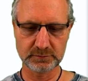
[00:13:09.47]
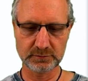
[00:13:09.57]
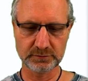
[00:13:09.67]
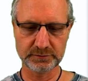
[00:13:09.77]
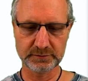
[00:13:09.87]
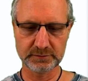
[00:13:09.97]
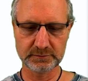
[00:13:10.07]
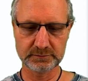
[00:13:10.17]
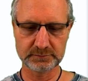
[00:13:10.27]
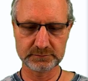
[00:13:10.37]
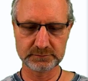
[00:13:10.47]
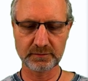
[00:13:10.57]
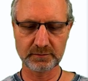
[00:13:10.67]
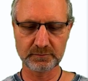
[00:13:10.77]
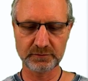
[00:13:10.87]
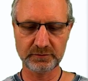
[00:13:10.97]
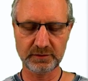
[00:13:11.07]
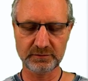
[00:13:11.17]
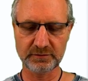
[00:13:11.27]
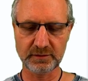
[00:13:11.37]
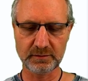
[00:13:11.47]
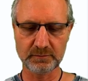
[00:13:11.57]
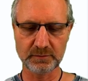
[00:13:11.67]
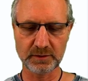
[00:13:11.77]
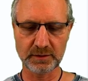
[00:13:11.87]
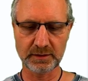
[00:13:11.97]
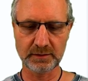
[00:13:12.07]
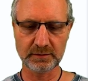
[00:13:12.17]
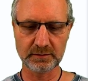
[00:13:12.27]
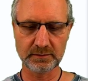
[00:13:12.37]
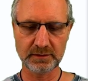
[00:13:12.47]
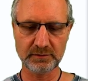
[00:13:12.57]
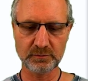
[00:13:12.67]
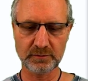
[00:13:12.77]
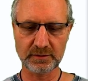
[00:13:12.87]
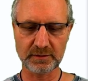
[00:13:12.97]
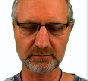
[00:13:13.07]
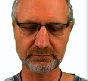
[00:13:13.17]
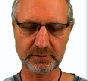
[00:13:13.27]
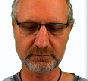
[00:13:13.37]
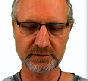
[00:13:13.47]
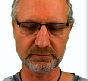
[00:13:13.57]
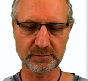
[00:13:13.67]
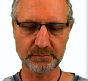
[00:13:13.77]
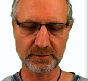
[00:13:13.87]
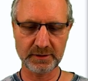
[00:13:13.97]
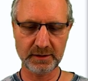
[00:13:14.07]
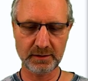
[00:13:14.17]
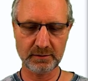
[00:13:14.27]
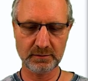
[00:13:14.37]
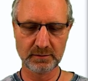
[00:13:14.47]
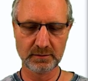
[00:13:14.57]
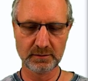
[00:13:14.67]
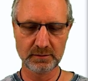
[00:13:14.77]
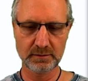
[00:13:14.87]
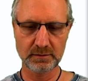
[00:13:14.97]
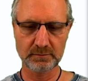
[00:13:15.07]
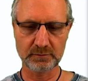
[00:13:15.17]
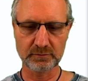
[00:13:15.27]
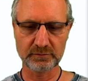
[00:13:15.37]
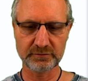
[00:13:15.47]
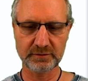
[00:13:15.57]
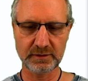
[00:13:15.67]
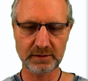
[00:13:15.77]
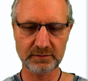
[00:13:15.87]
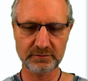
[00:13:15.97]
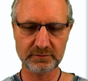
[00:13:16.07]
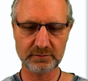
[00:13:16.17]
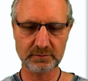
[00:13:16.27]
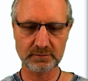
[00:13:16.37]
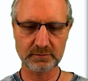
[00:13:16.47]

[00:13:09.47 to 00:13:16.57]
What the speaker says: all the machines in my network, and I find Raspberry Pi here. I'm going to say yes,